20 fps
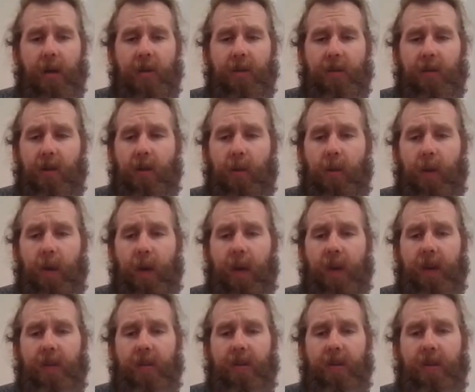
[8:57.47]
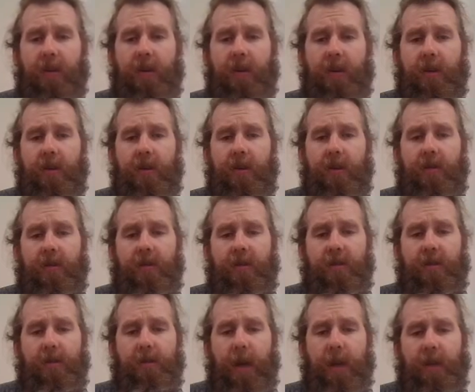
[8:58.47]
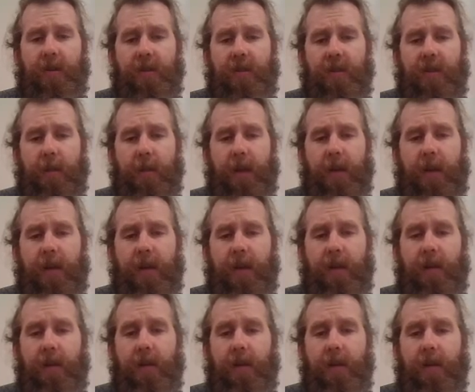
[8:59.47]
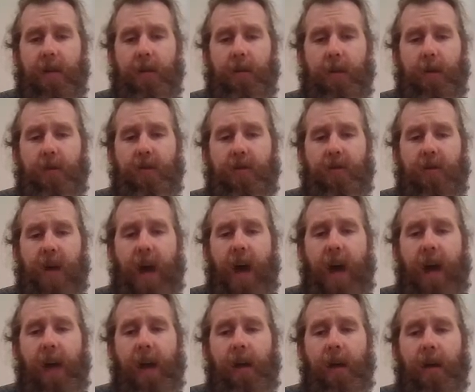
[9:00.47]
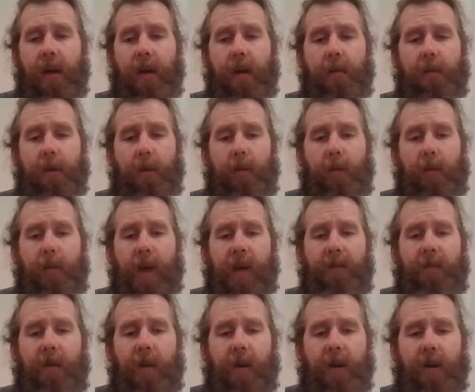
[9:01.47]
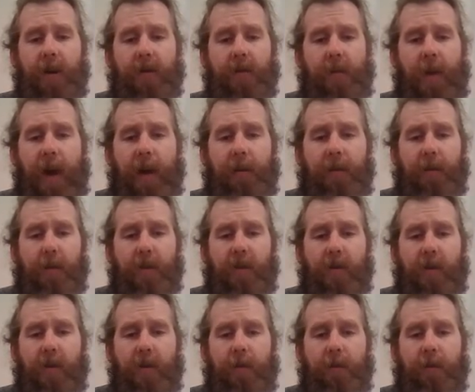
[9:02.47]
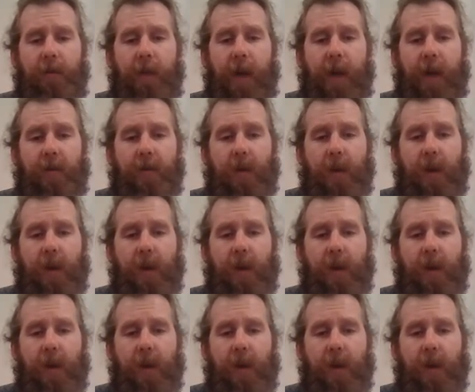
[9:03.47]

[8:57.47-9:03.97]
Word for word: So we get to special summon Blue Sky. Purple Nightfall comes back from his own effect. We